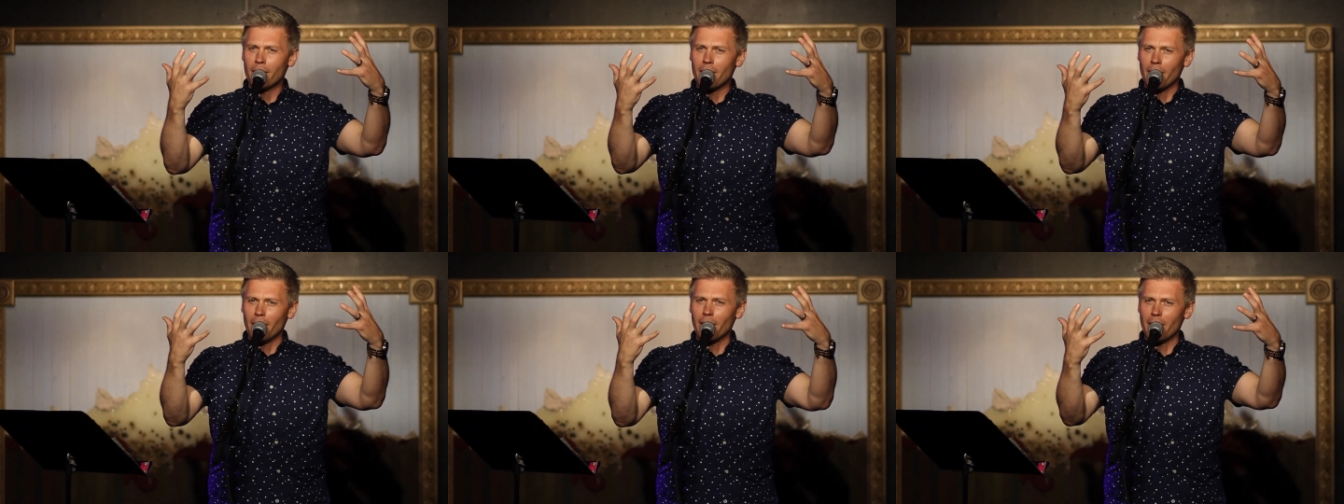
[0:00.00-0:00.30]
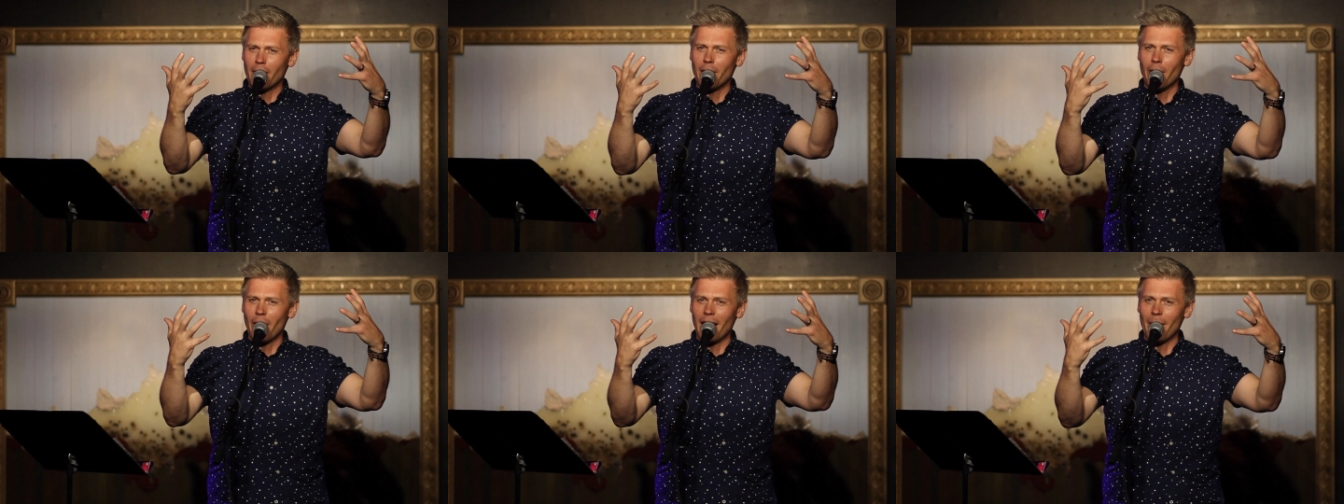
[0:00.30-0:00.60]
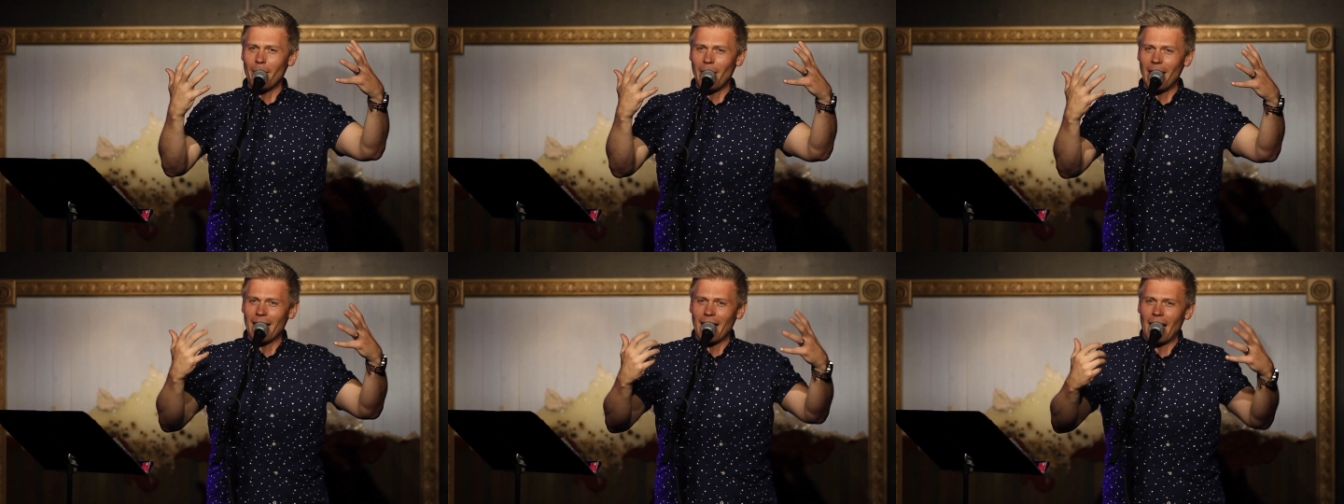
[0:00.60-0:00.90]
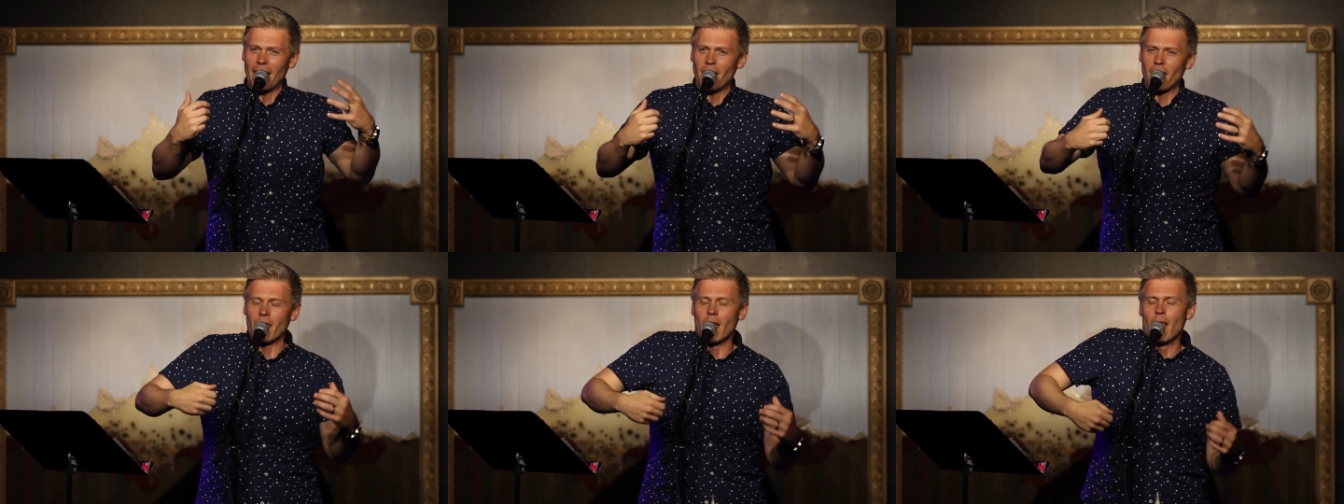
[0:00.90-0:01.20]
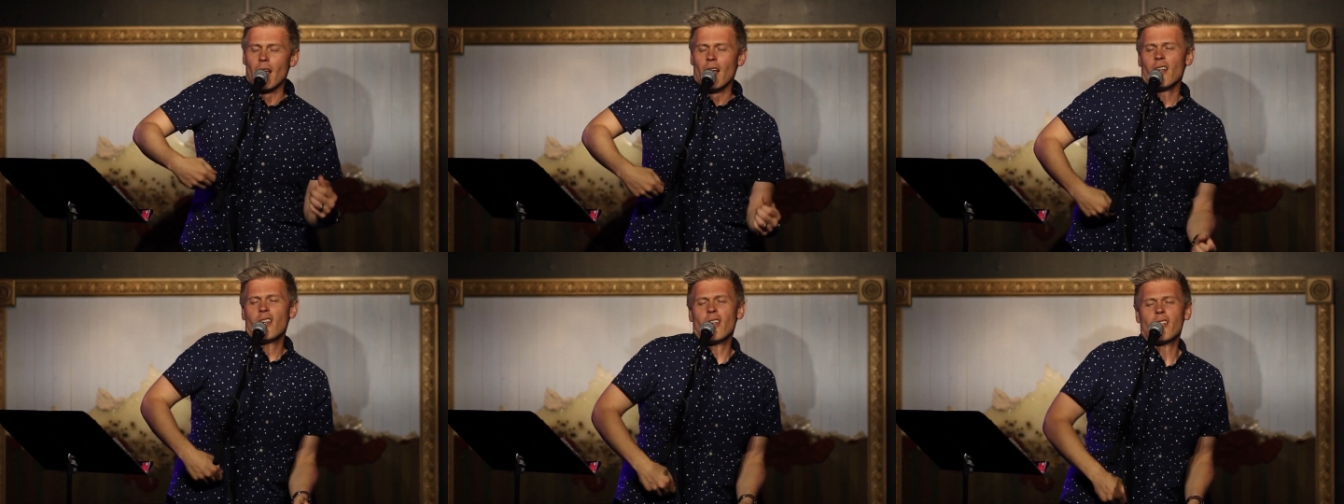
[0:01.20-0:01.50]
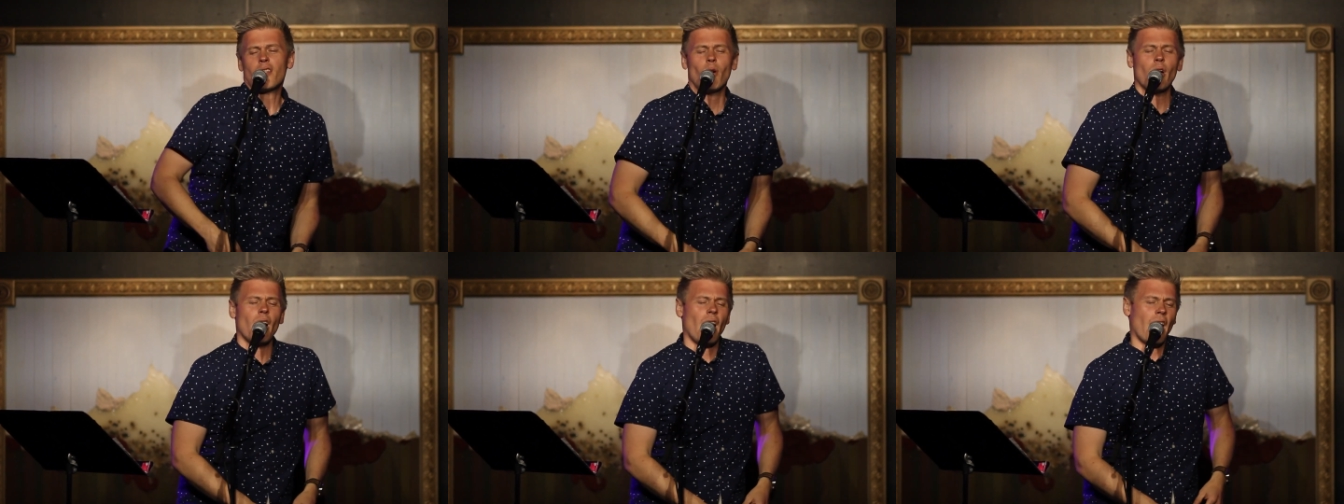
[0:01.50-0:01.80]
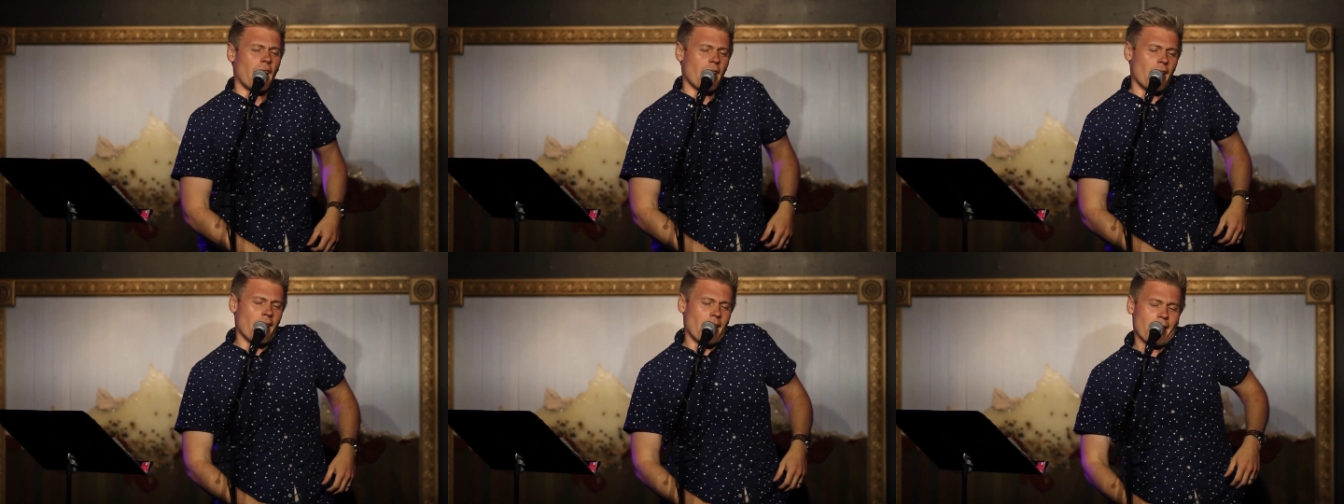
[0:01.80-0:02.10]
Do, do you know what I mean? Like just just sort of
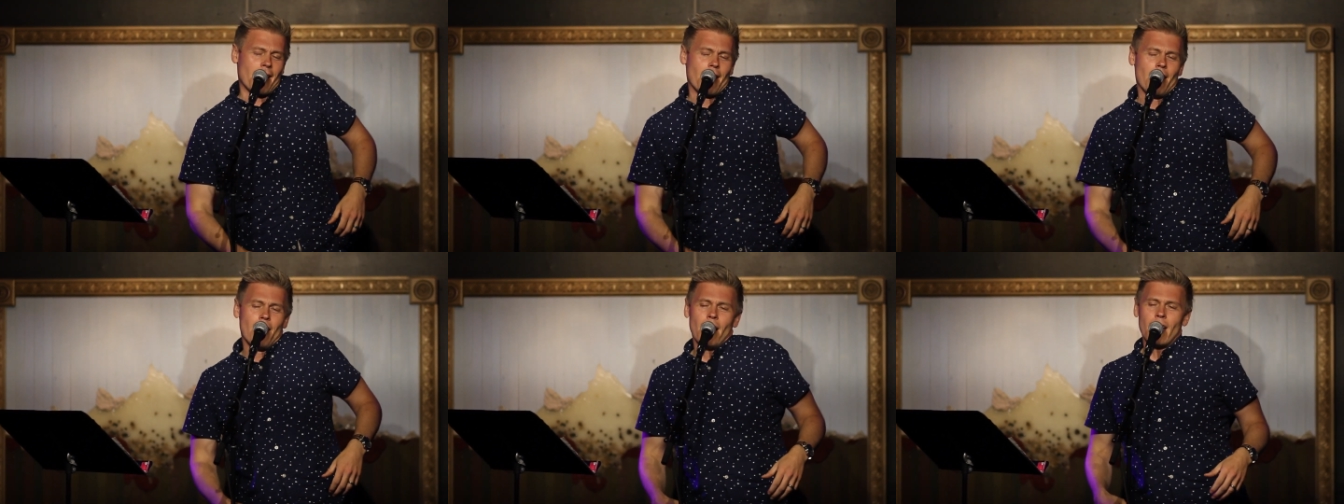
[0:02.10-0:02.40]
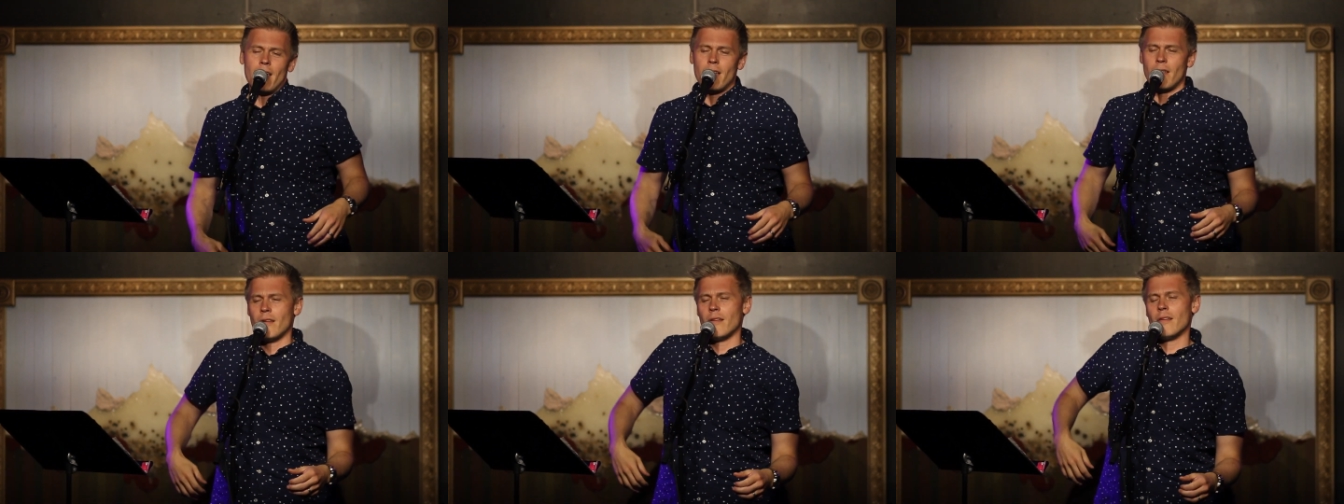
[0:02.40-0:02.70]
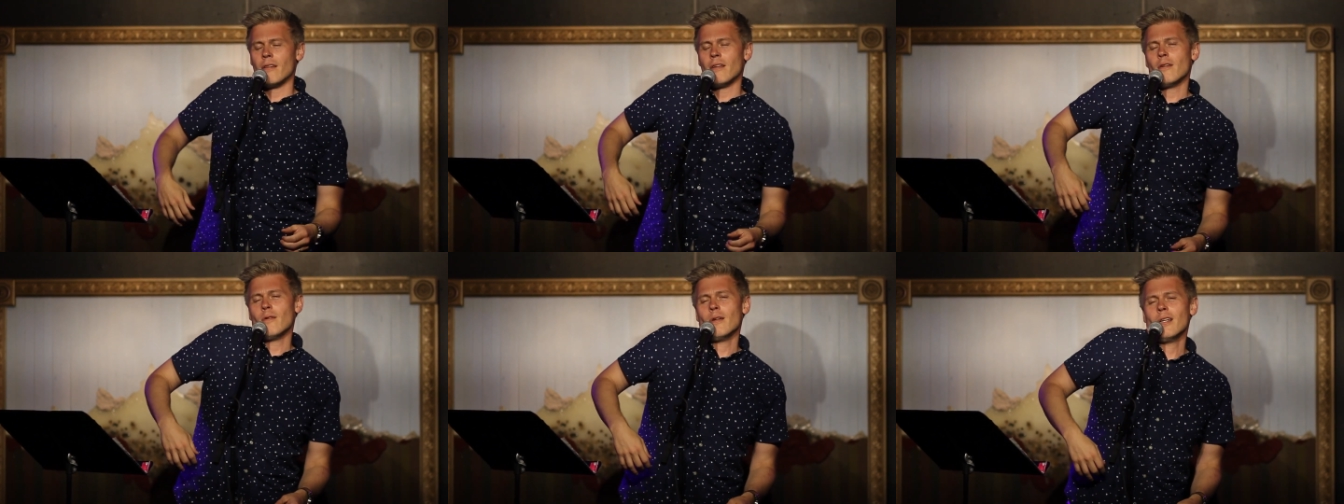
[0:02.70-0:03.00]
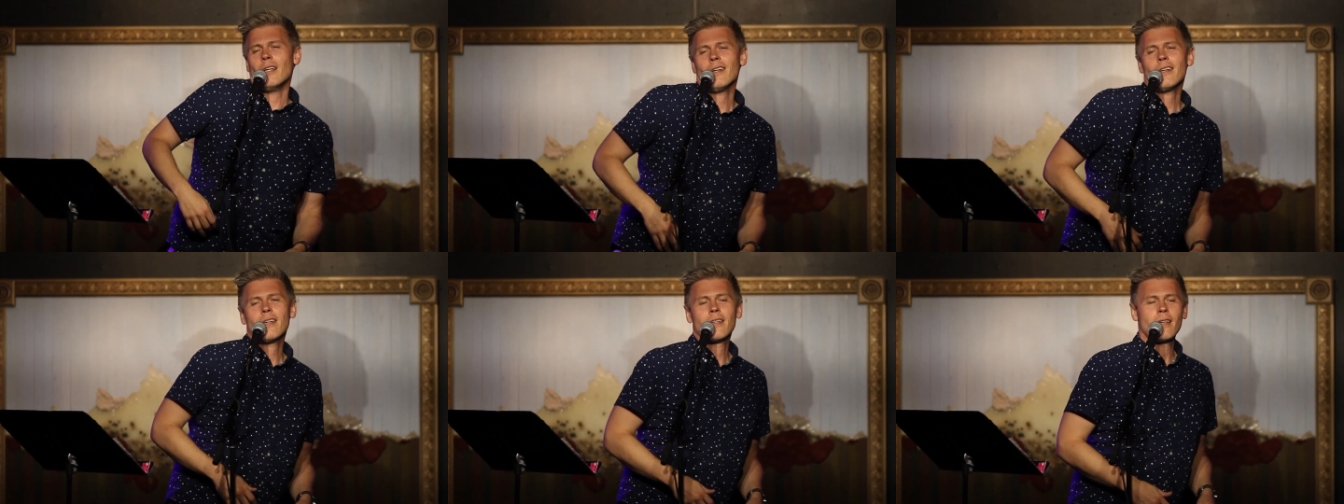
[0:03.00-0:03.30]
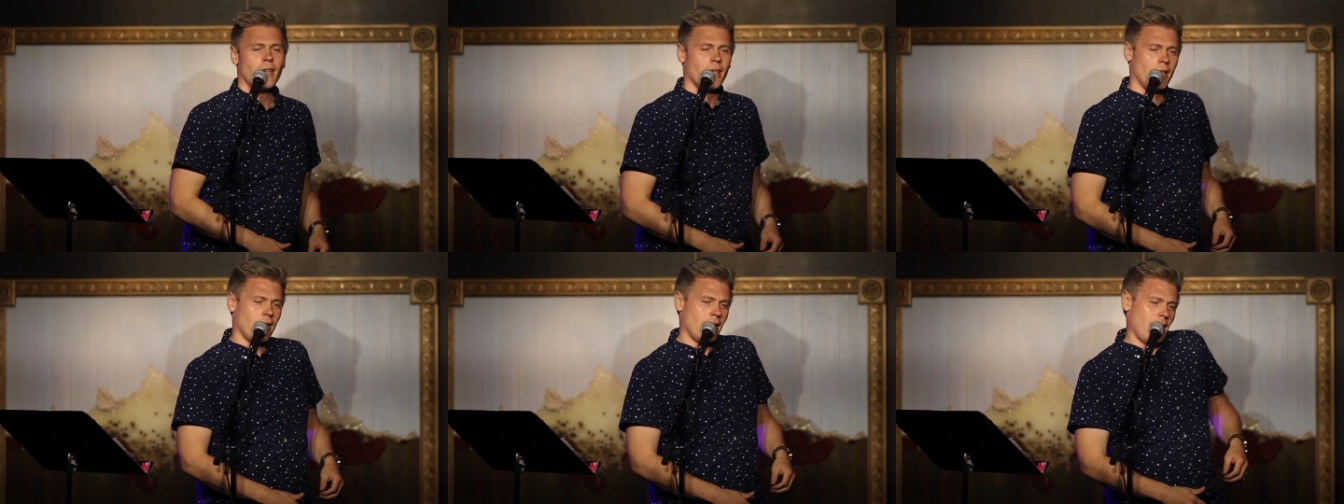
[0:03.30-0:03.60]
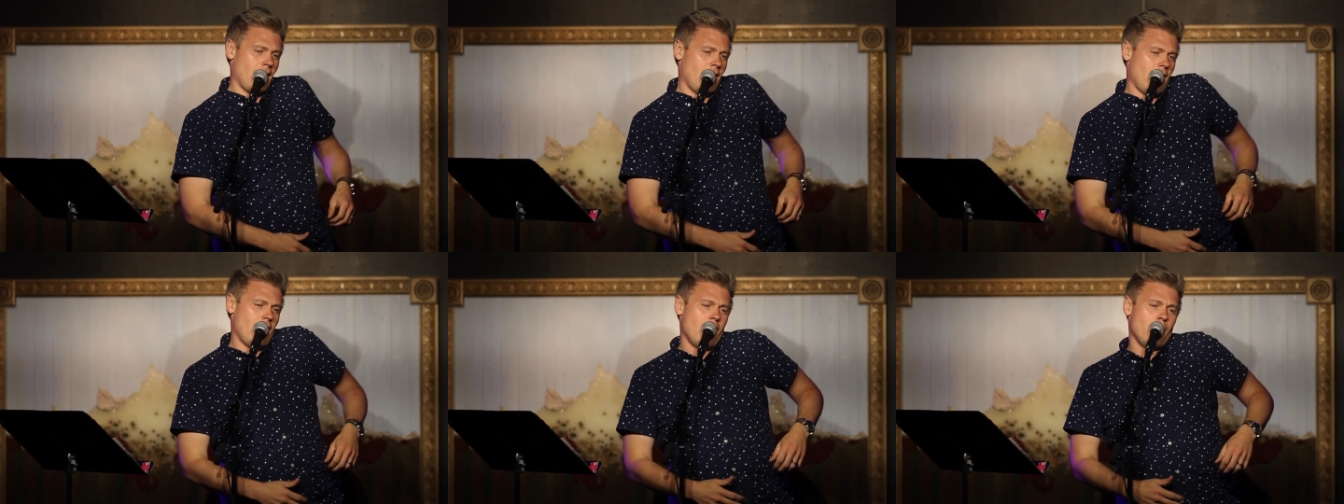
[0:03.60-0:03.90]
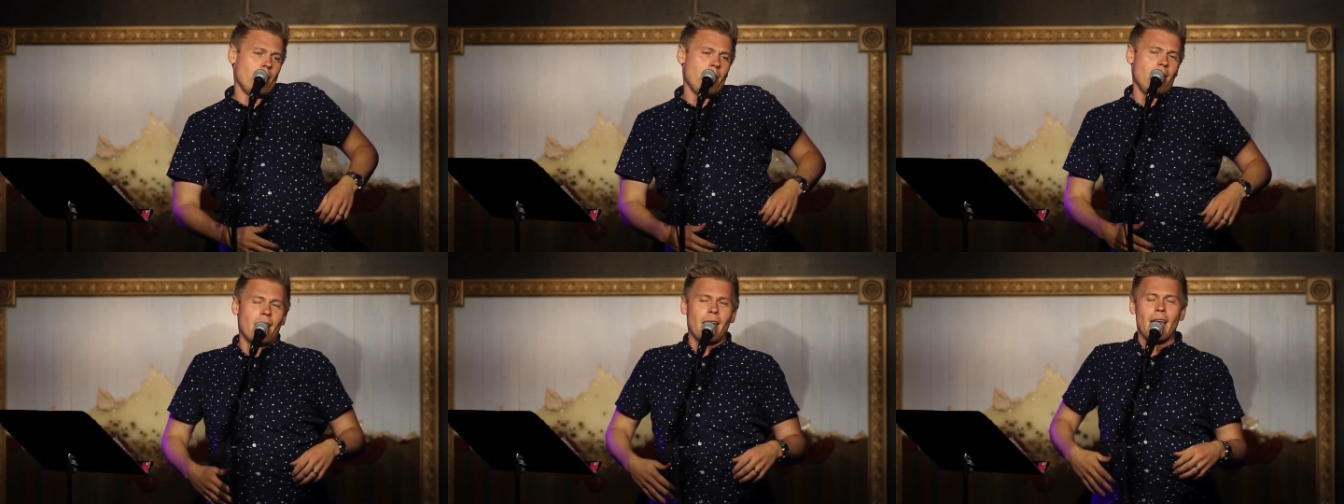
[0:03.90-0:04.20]
like you know, like knew a girl
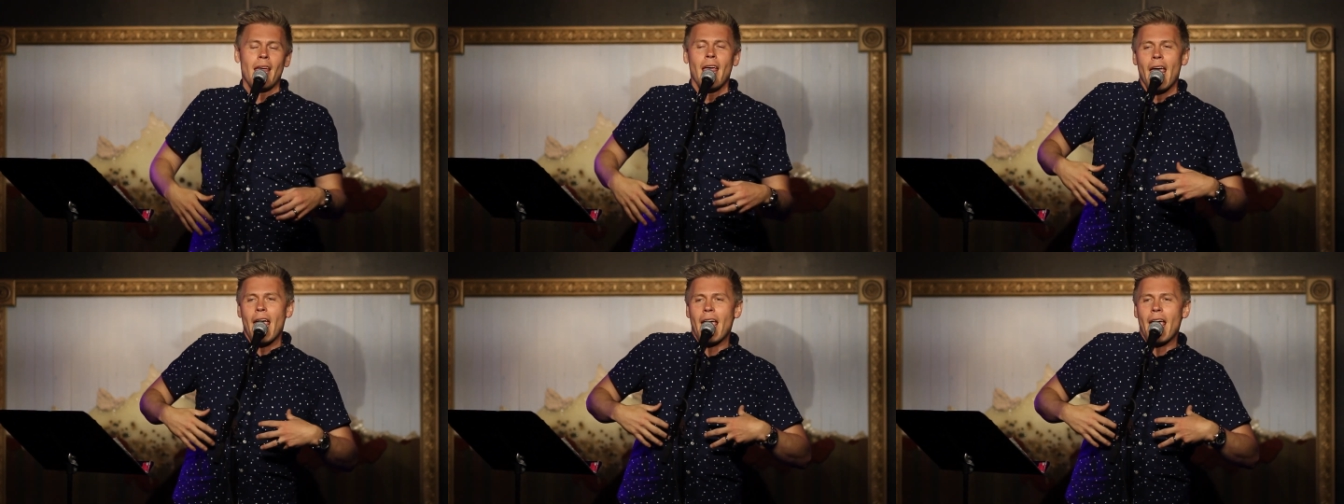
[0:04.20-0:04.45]
named Nikki,